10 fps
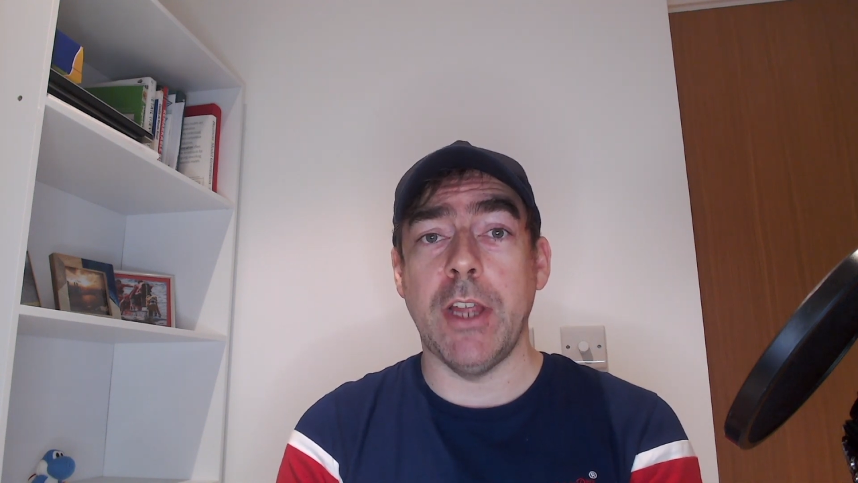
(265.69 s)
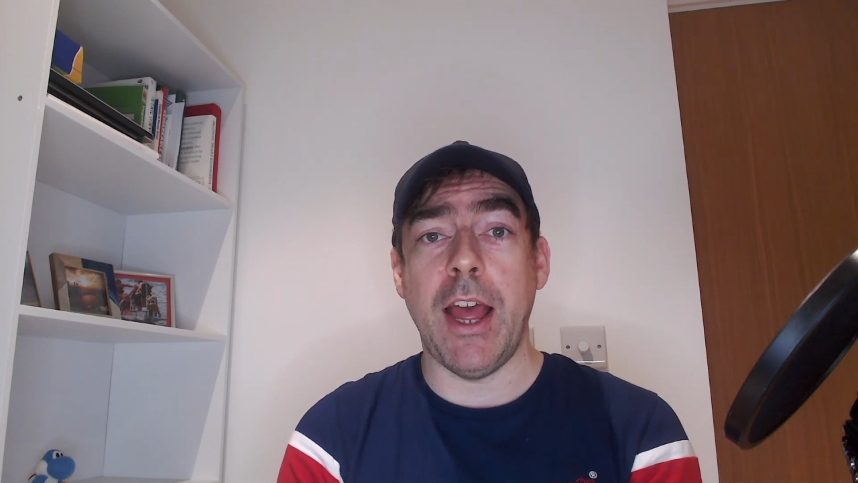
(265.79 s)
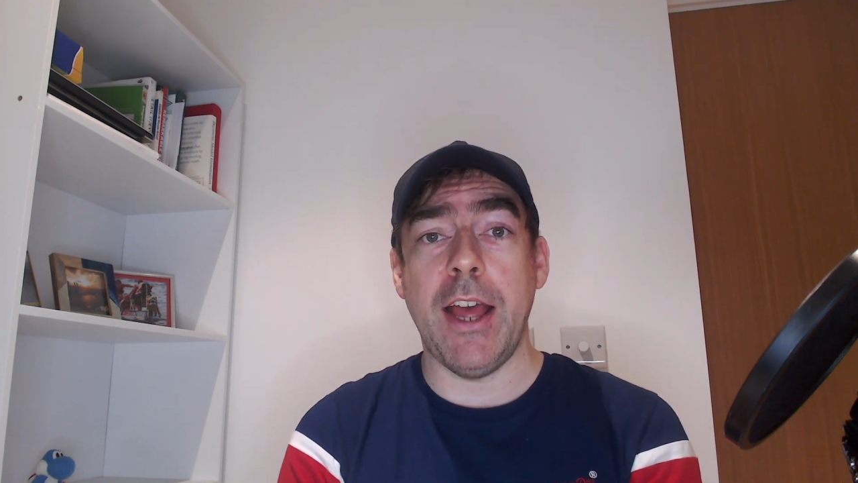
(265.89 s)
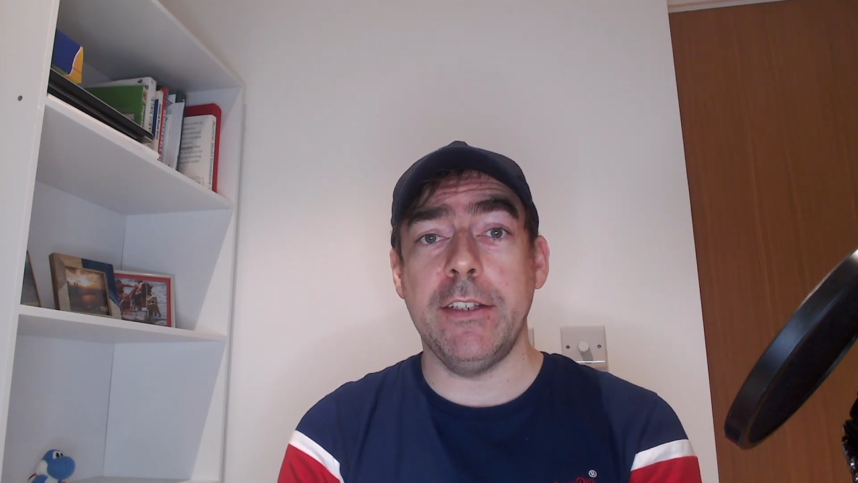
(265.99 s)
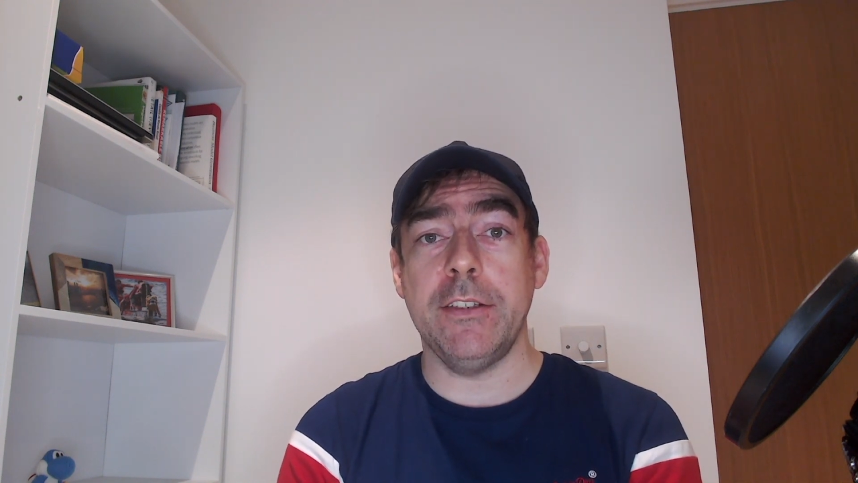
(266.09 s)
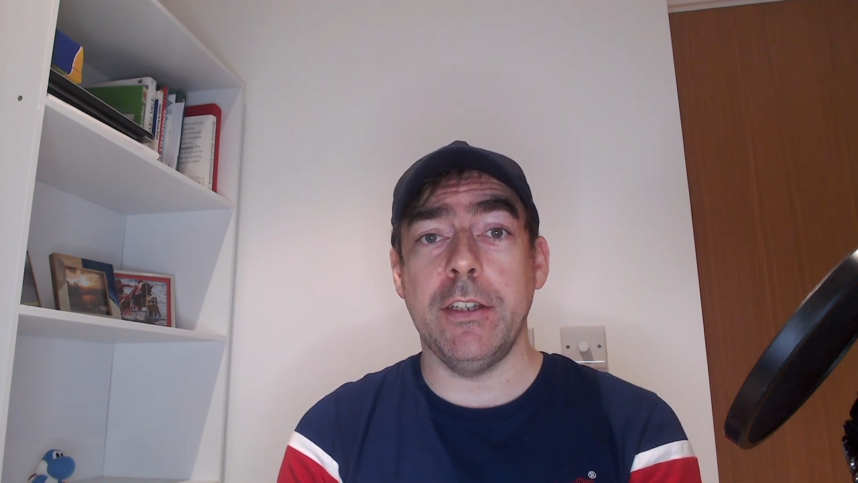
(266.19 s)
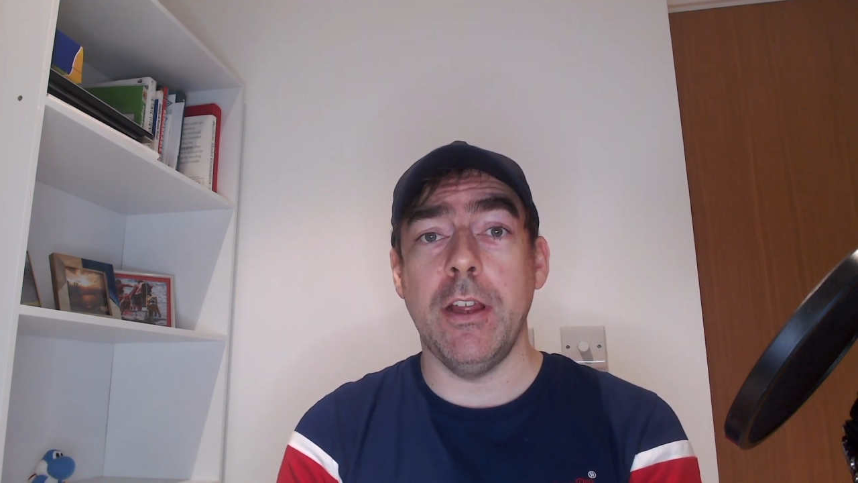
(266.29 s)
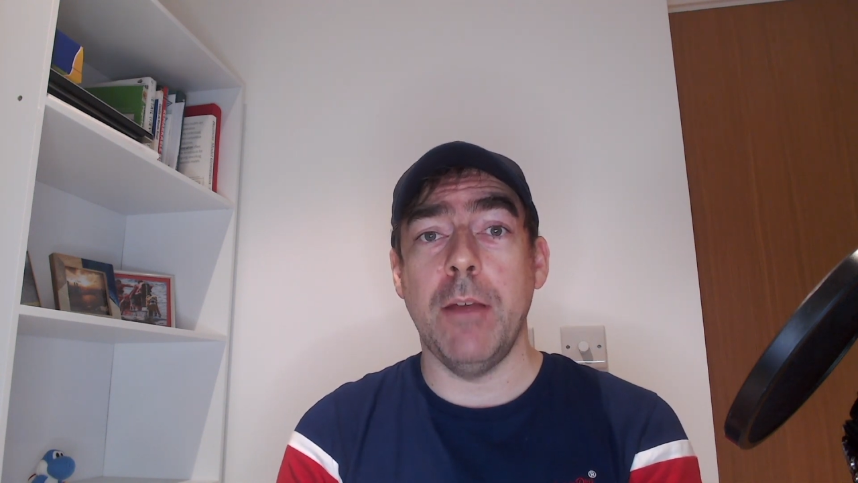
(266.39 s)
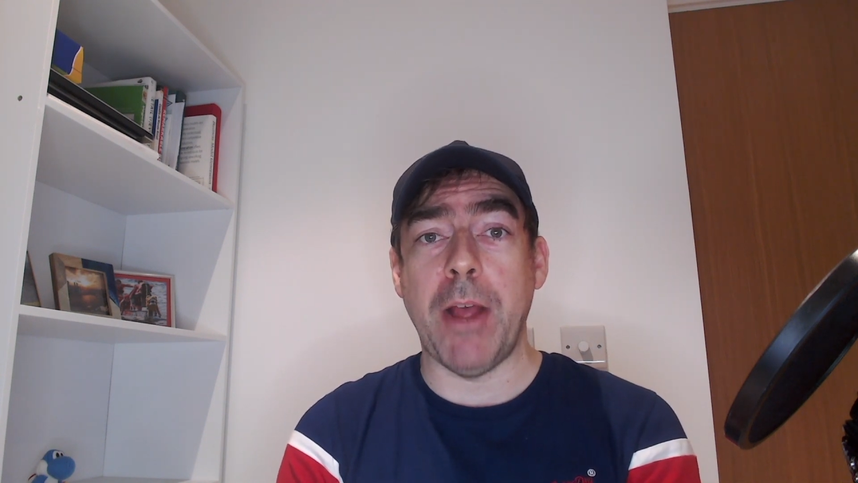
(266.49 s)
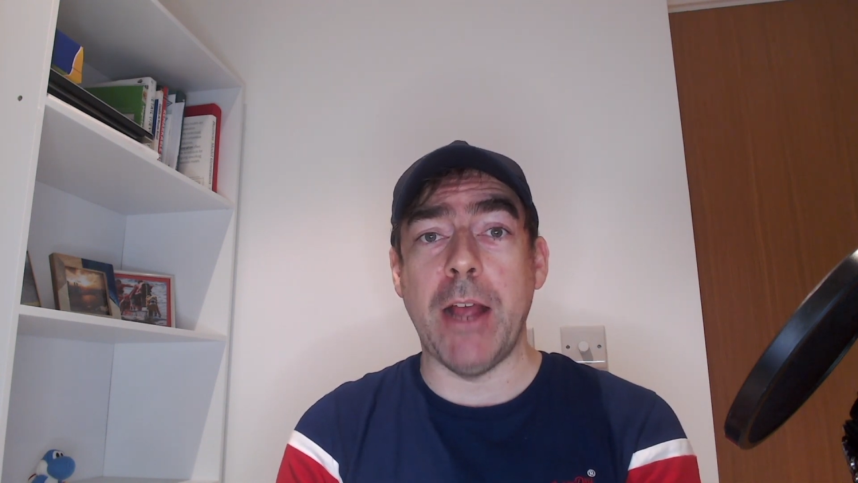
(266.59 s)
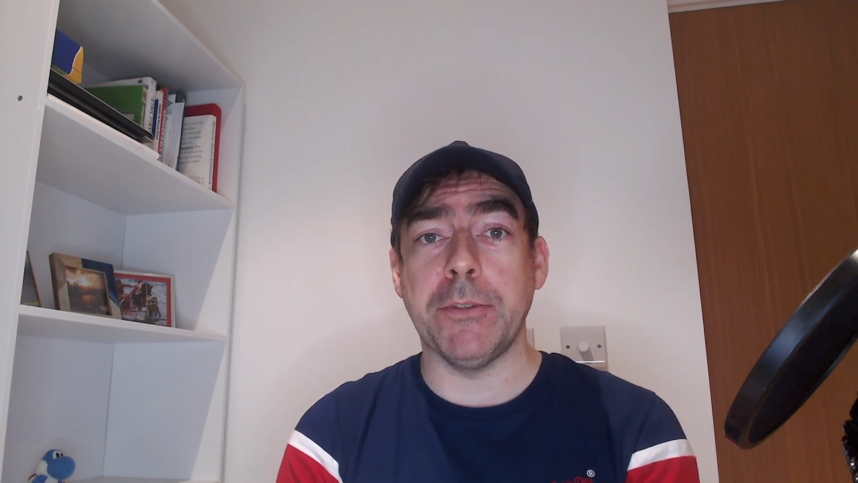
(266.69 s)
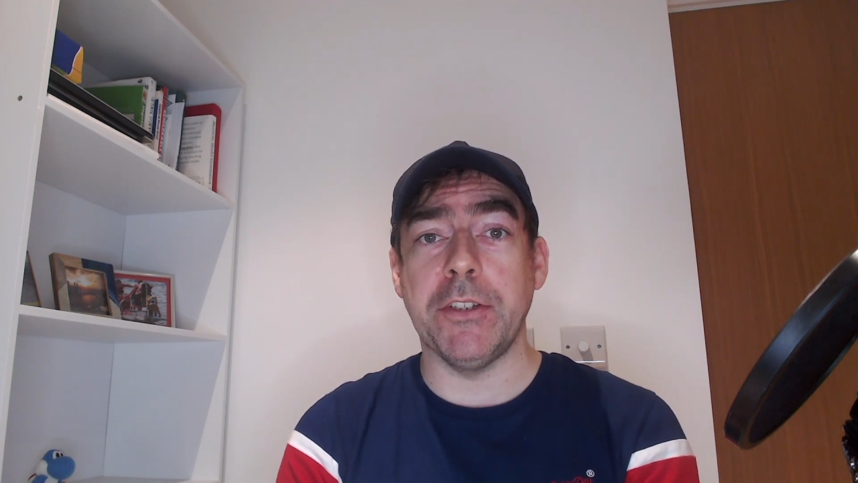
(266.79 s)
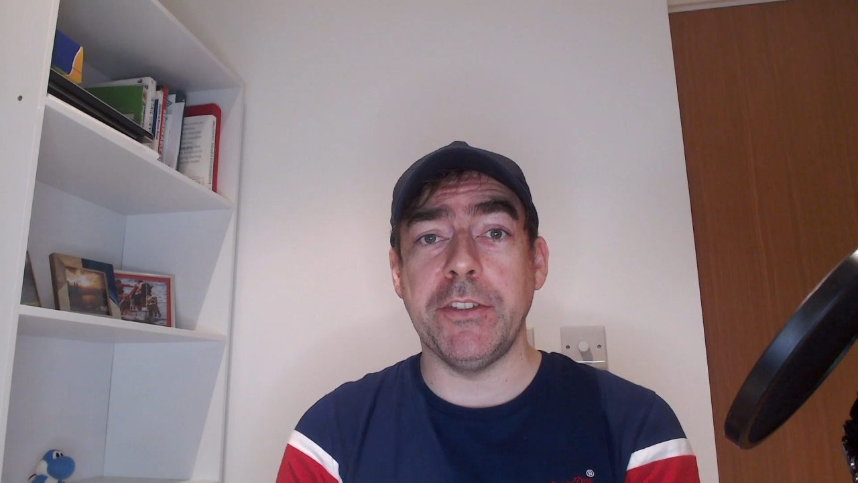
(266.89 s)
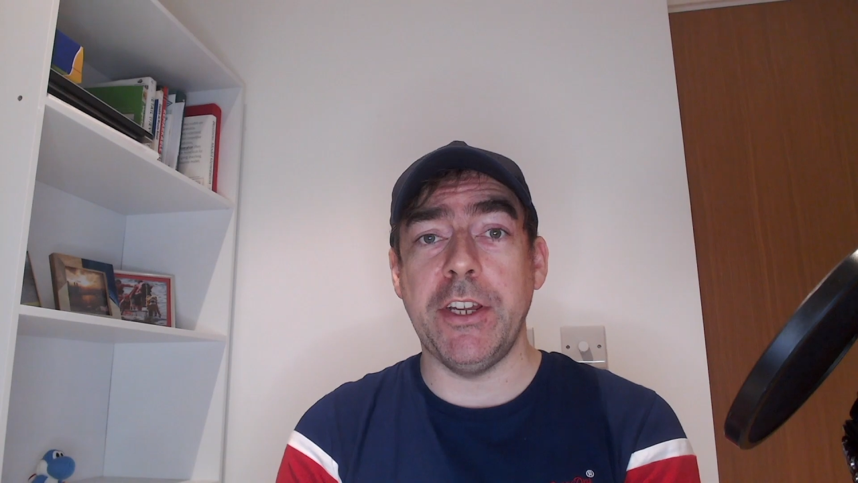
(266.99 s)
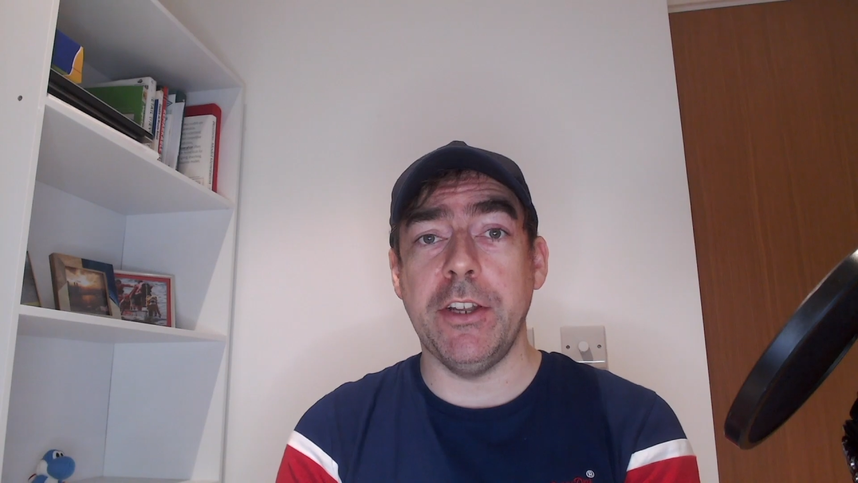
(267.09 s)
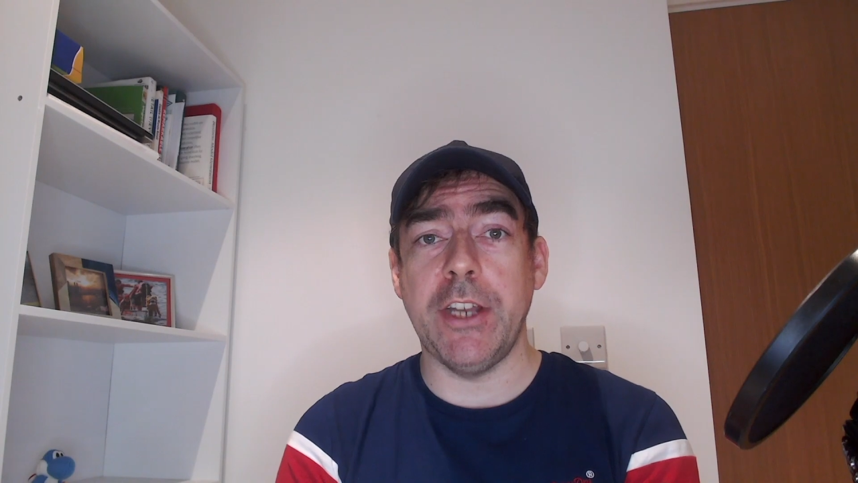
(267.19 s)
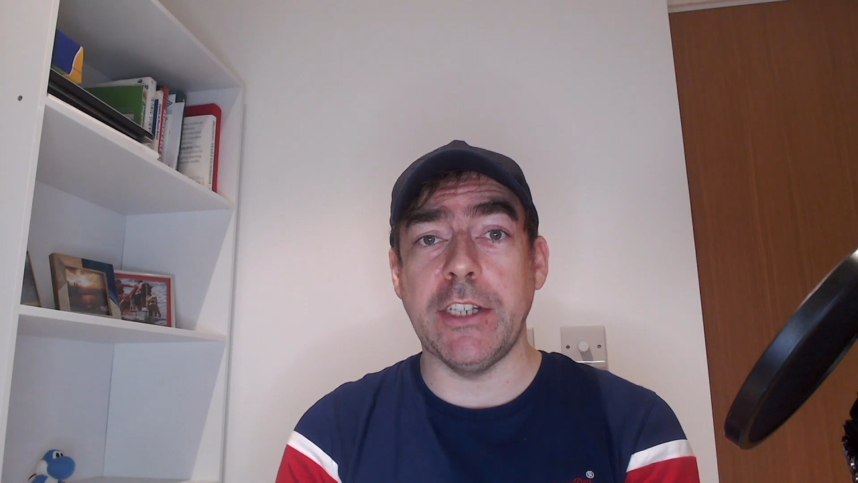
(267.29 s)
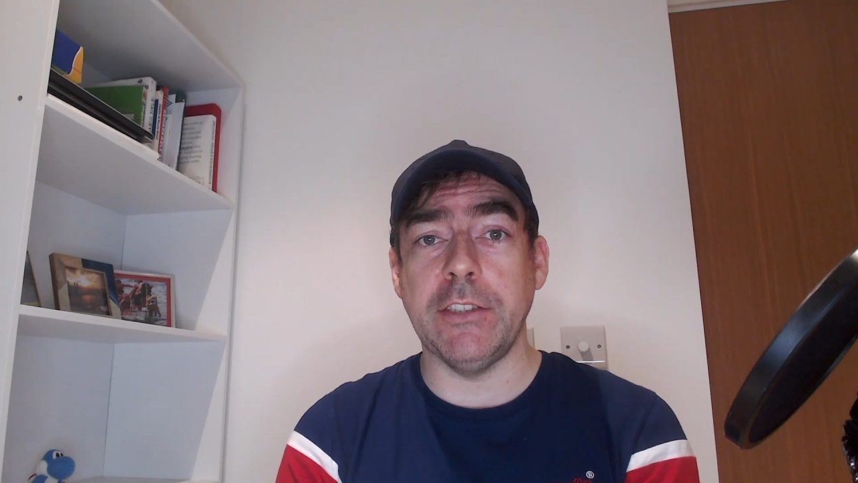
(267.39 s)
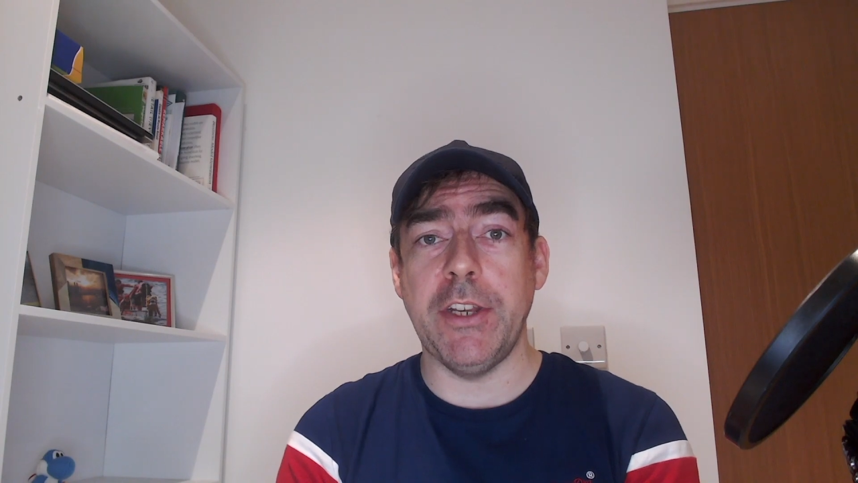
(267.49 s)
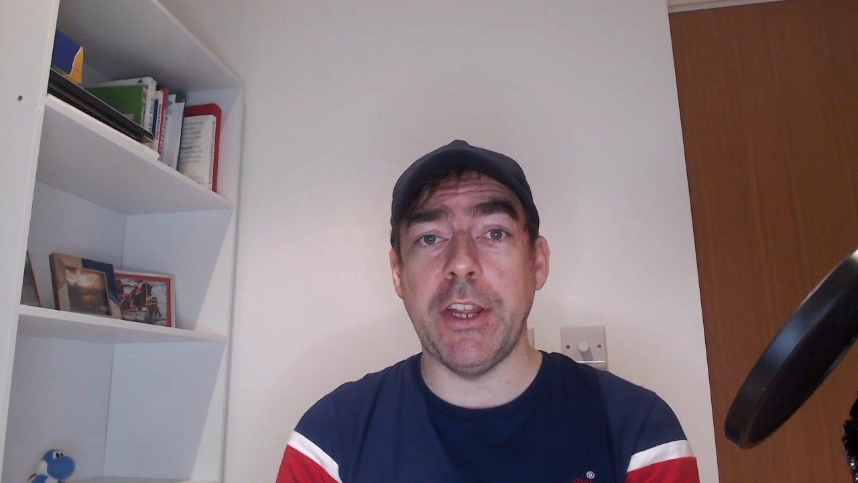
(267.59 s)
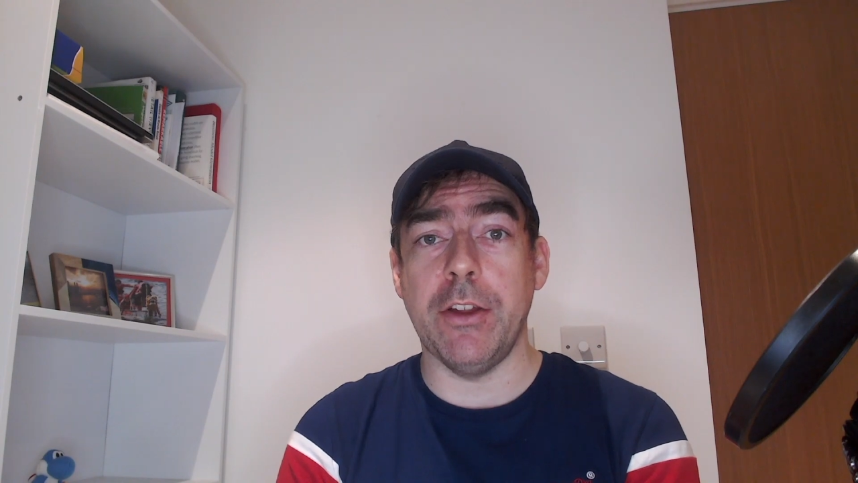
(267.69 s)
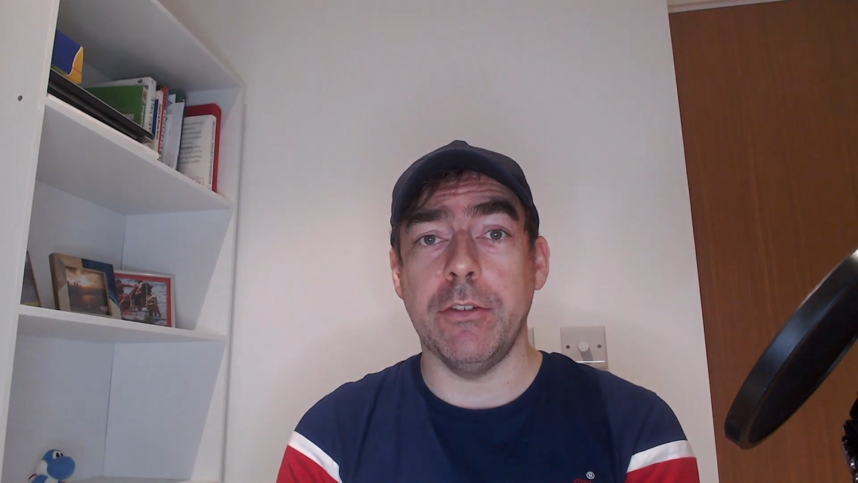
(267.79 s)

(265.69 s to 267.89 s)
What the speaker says: and perhaps I'll see you on the next video.